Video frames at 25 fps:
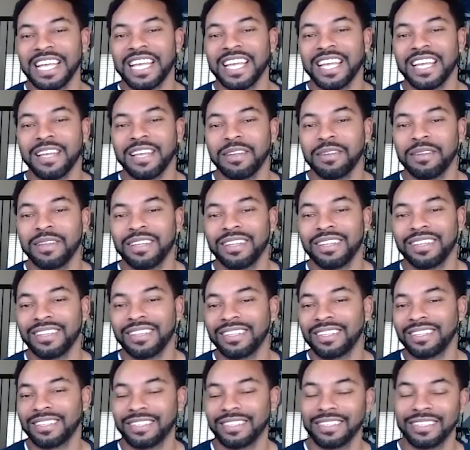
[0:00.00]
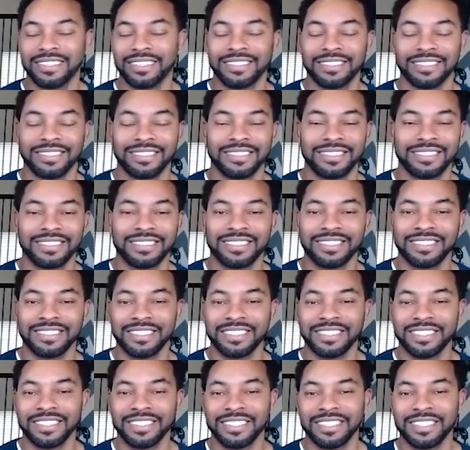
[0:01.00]

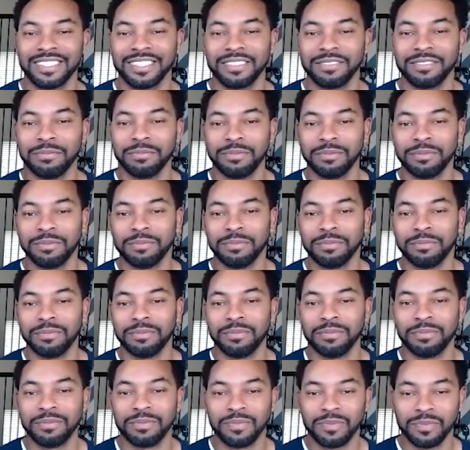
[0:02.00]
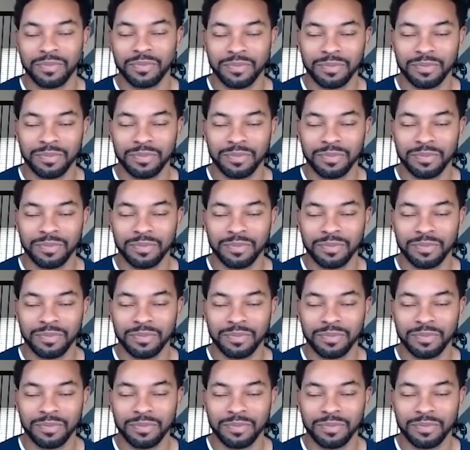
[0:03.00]
No words are spoken by the person on screen.